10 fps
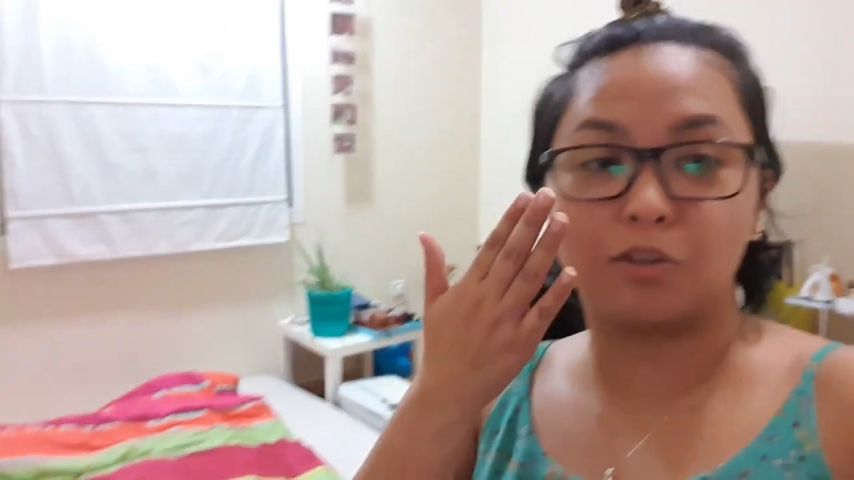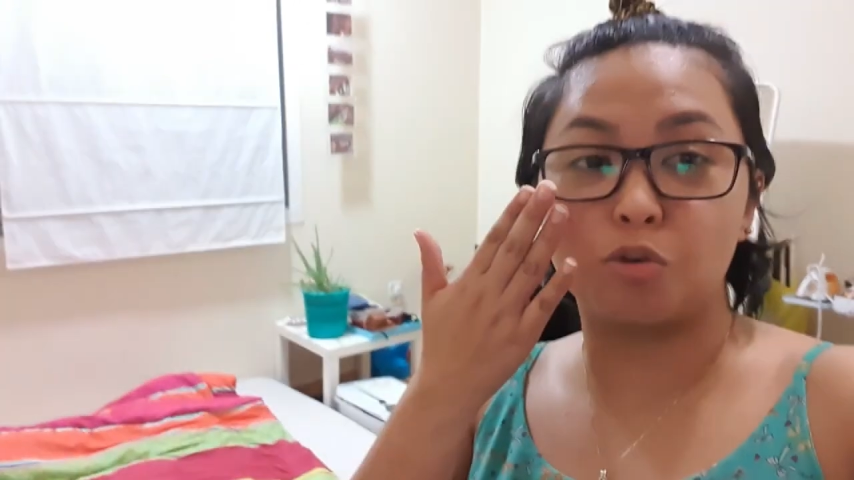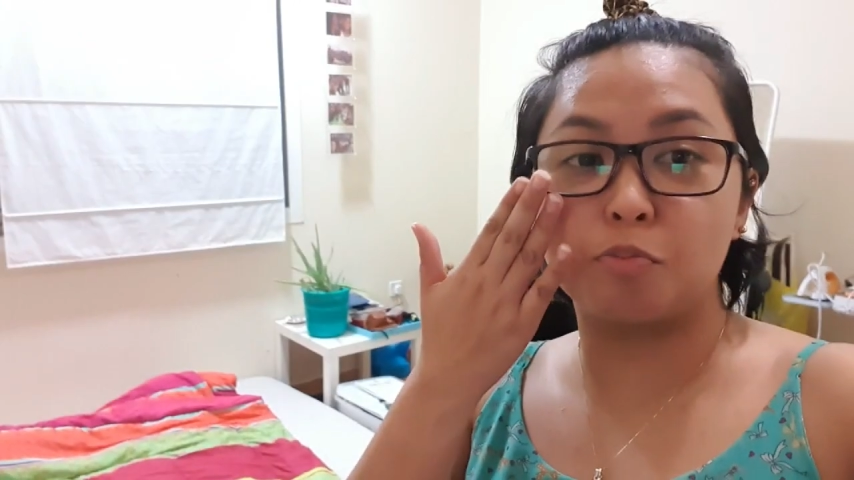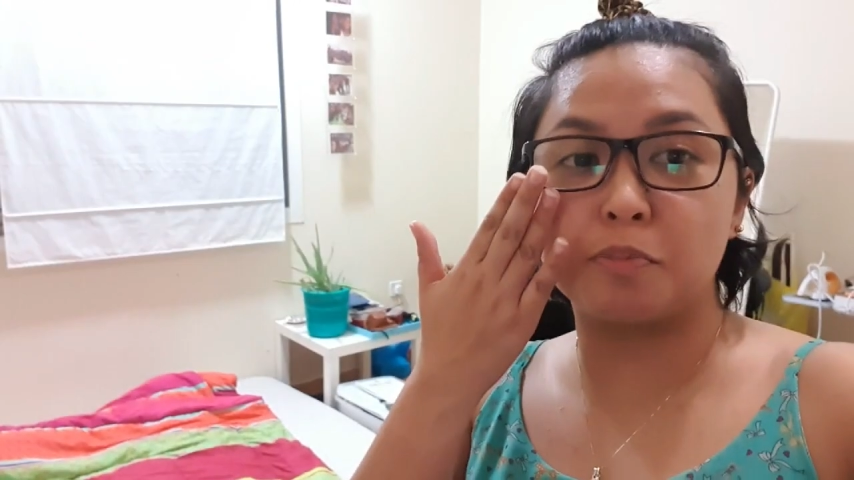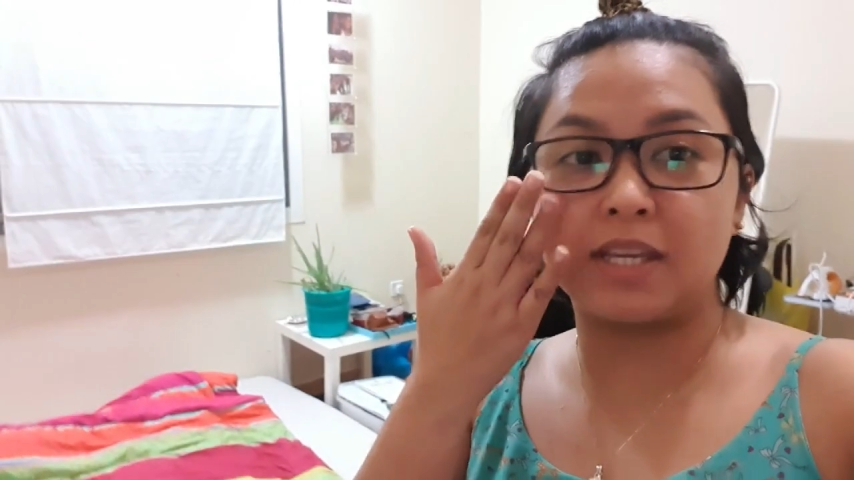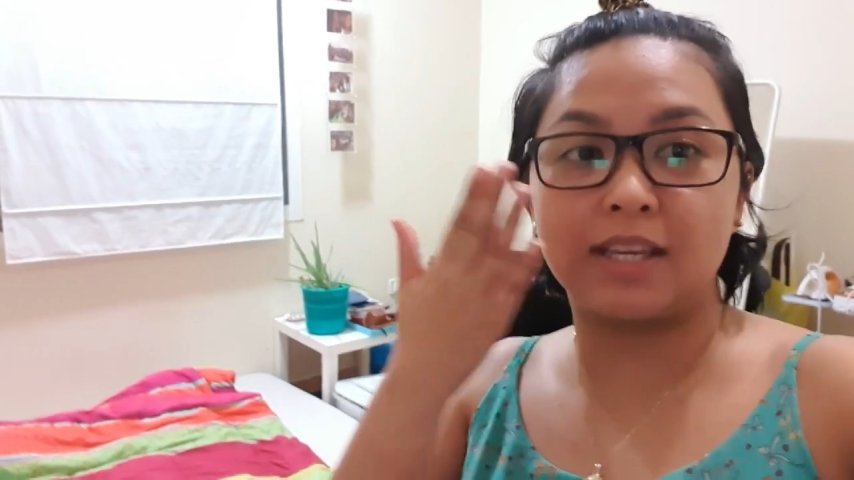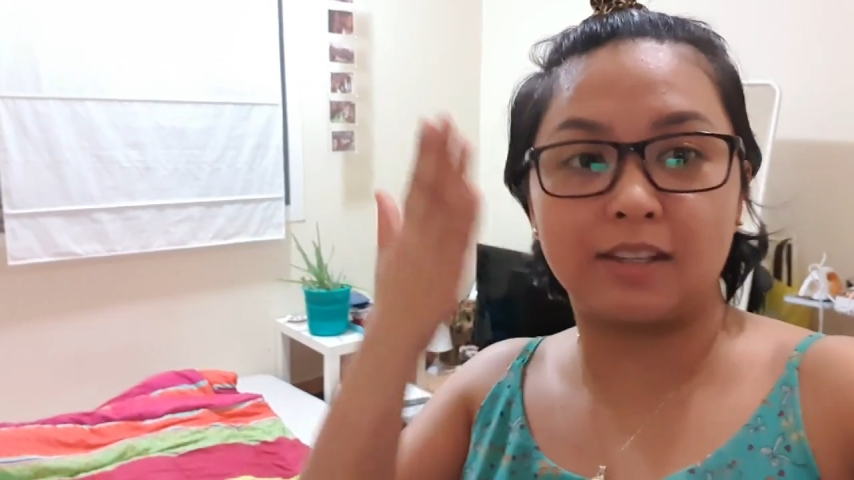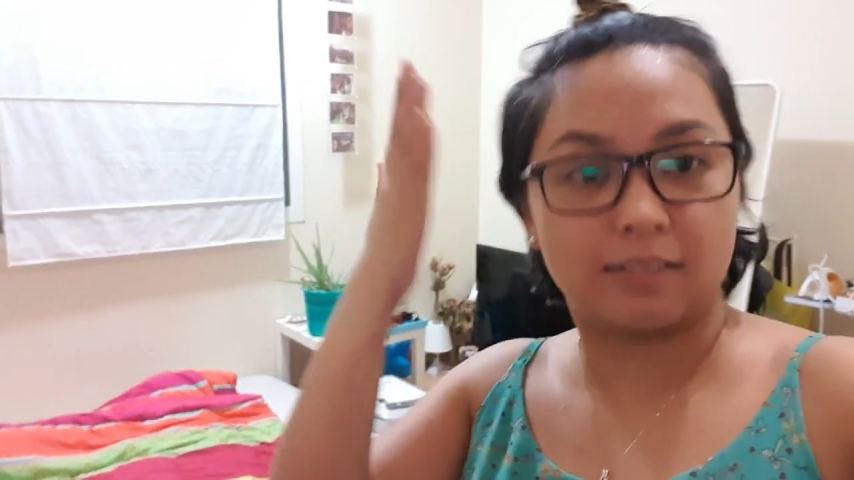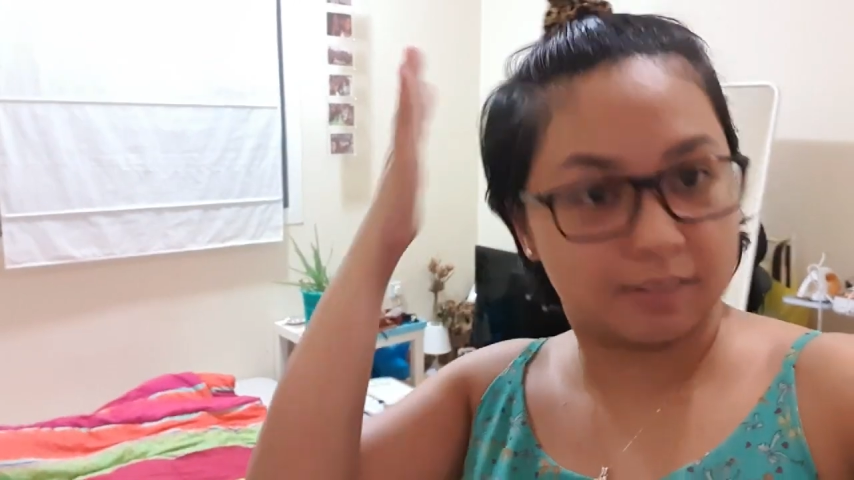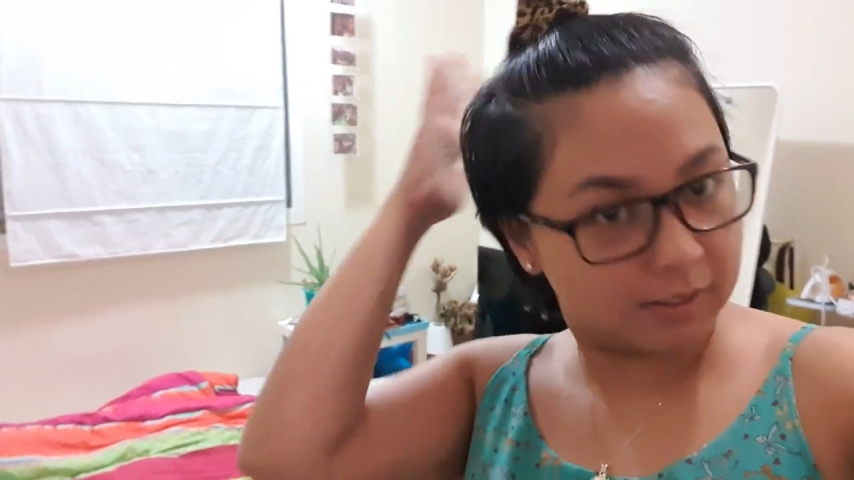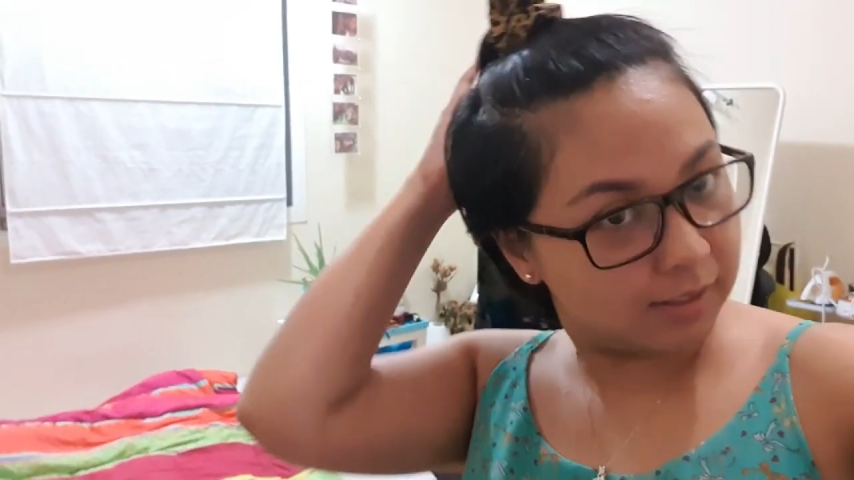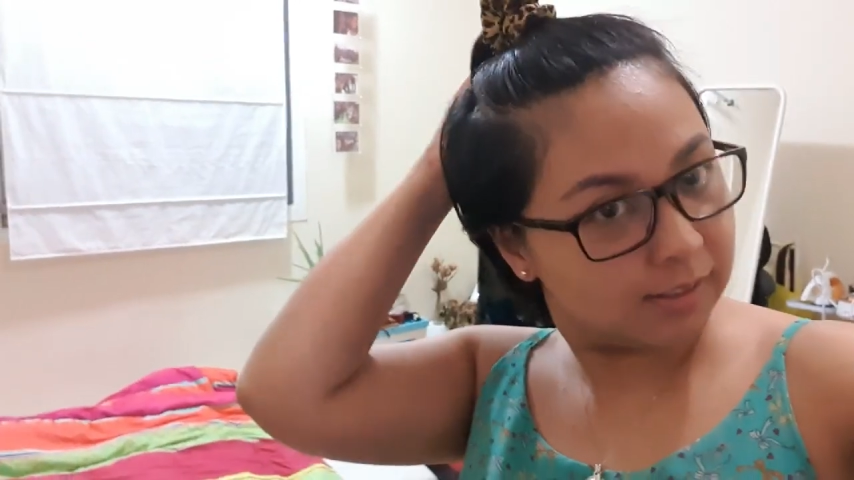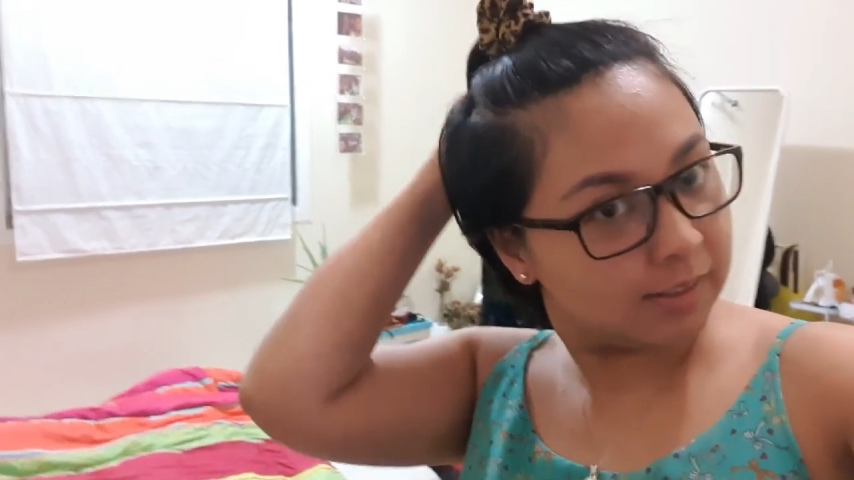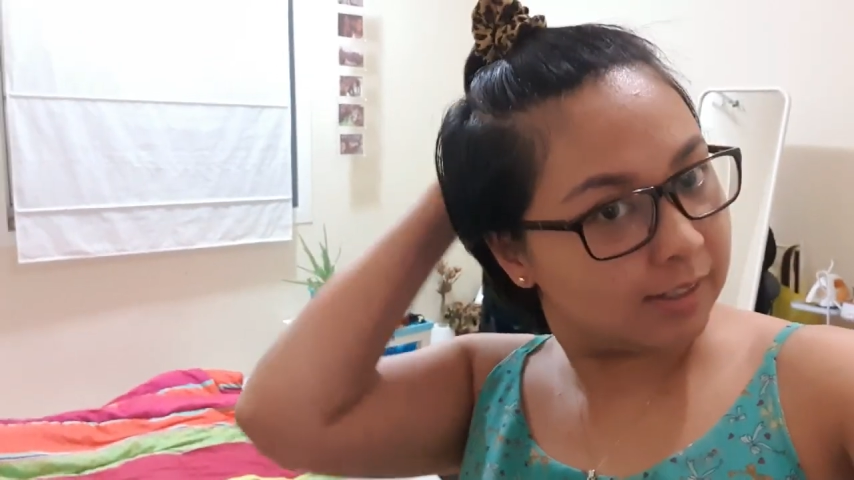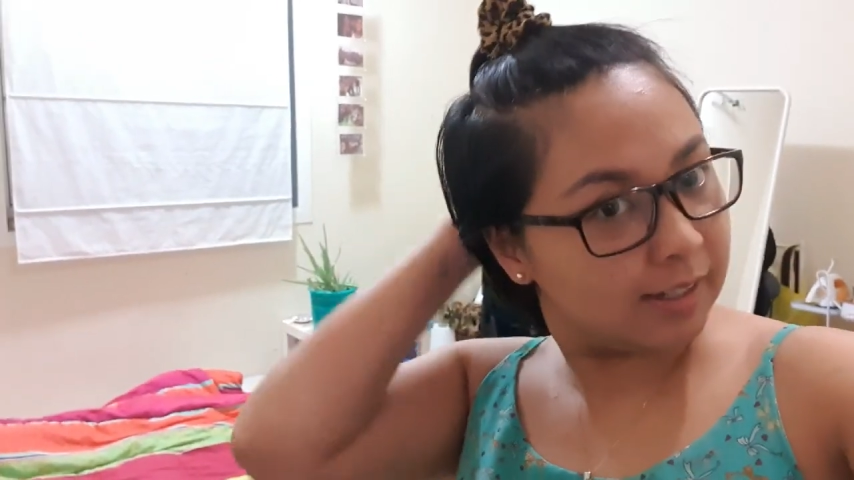
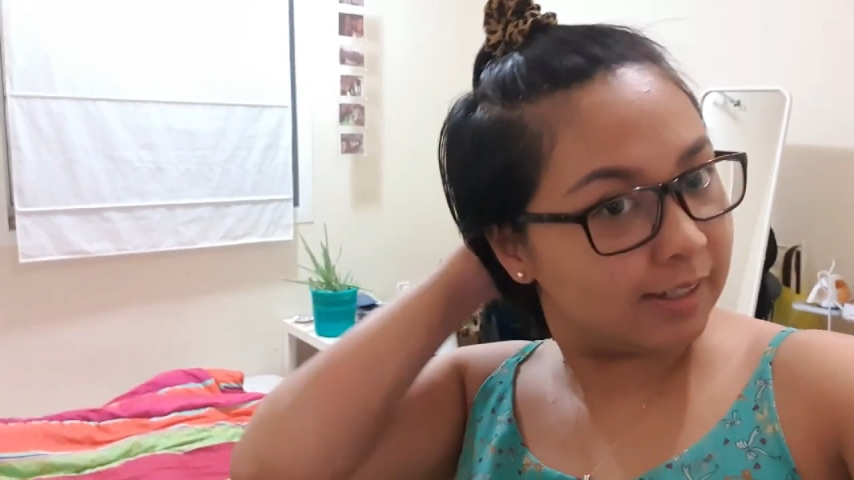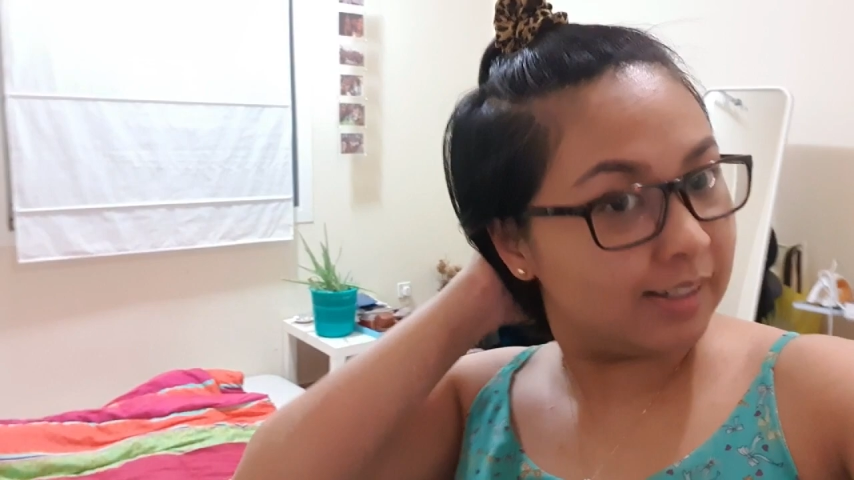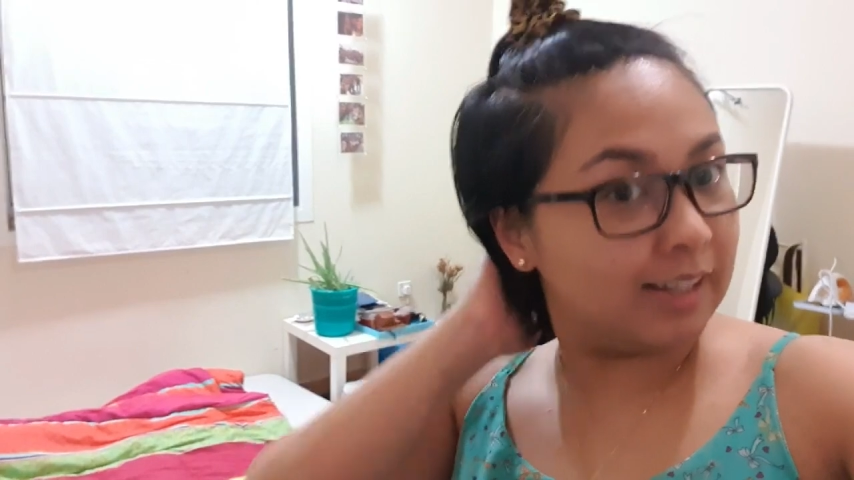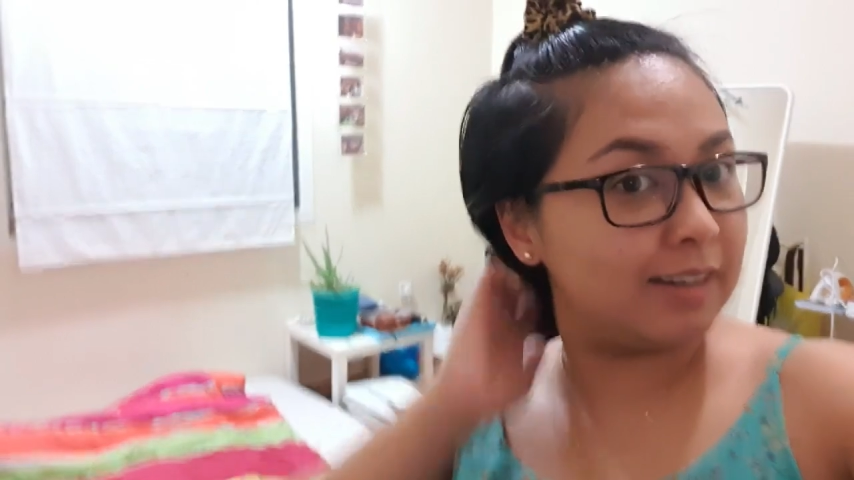Hey,